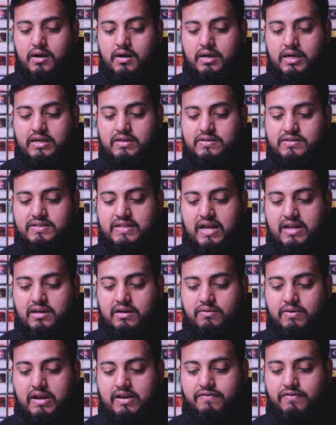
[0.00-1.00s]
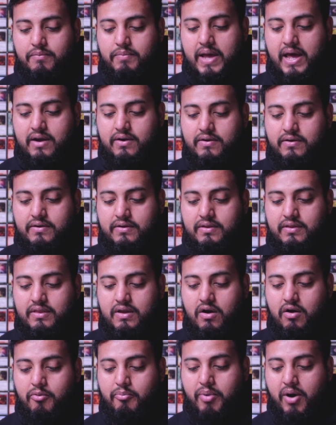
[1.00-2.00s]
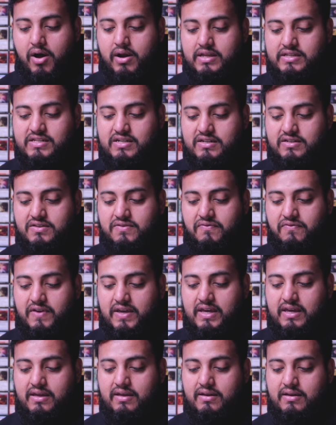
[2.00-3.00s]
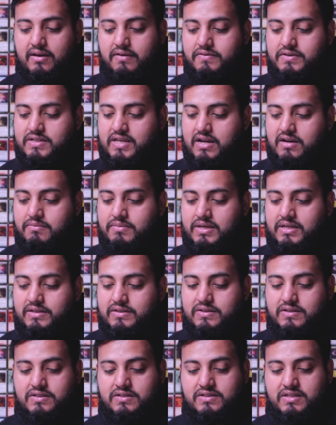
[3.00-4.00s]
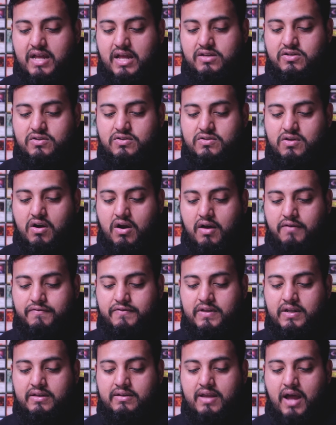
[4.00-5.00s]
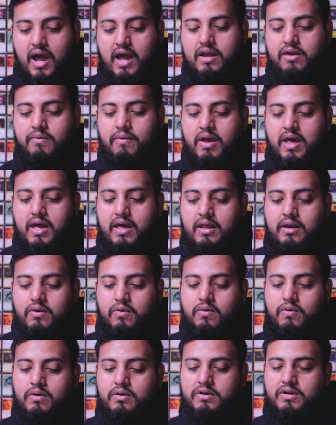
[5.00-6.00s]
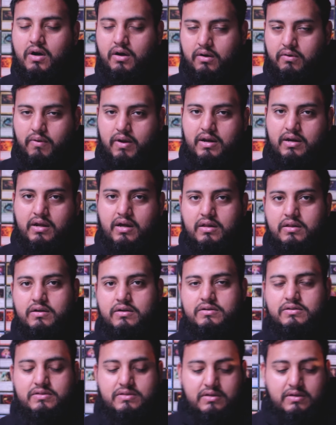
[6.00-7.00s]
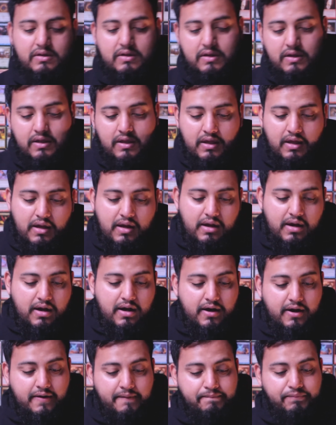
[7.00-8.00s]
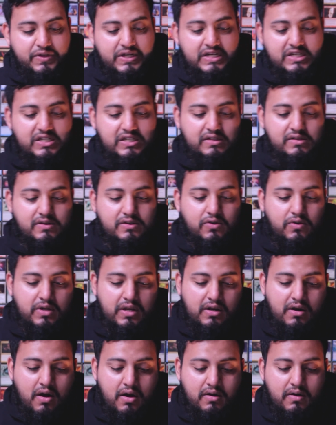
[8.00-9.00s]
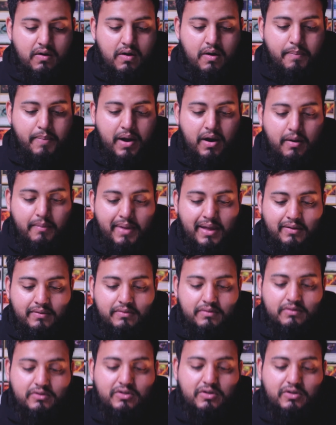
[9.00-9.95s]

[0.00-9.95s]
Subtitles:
He is standing ready for battle, and there are bodies at his feet of his enemies. The statues are often dyed red or dark red colors. Teachings, duty and honor are paramount.